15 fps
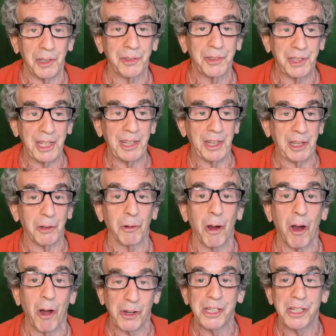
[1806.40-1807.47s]
see that your
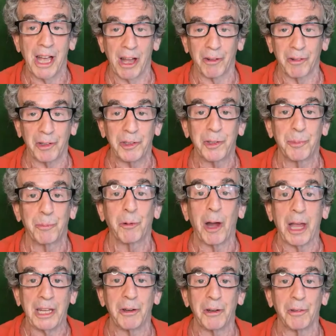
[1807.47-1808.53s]
heart chakra is
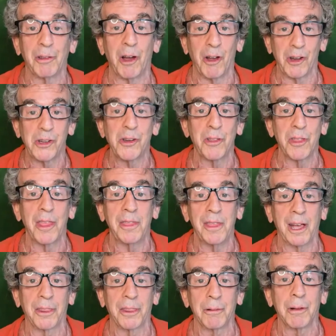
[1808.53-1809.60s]
brighter and larger than the
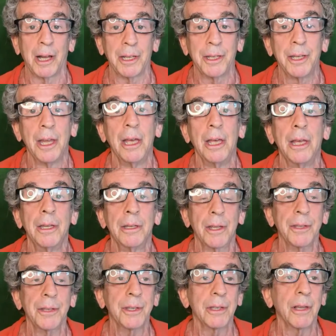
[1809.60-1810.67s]
other ones. So
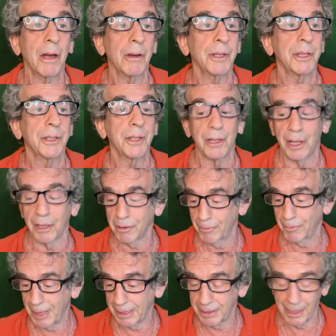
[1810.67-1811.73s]
that's the largest
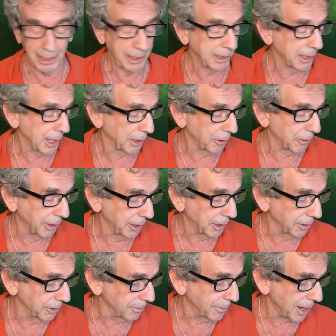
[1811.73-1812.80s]
electromagnetic generator in
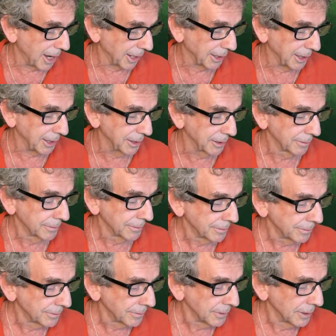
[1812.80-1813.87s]
the body.
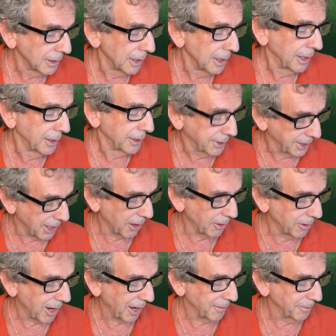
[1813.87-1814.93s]

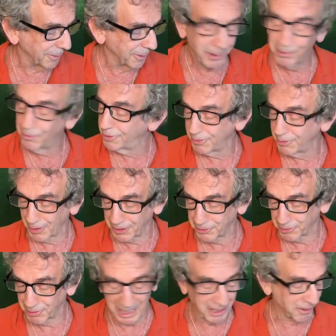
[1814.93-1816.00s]
So I'm losing my
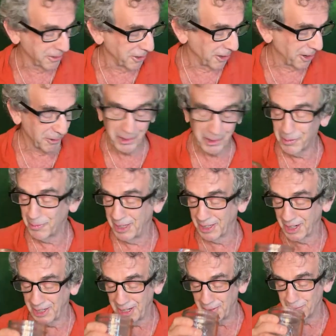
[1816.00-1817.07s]
train of thought, which means
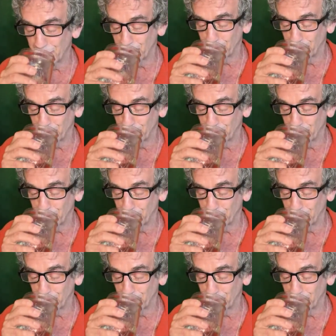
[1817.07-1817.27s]
I need more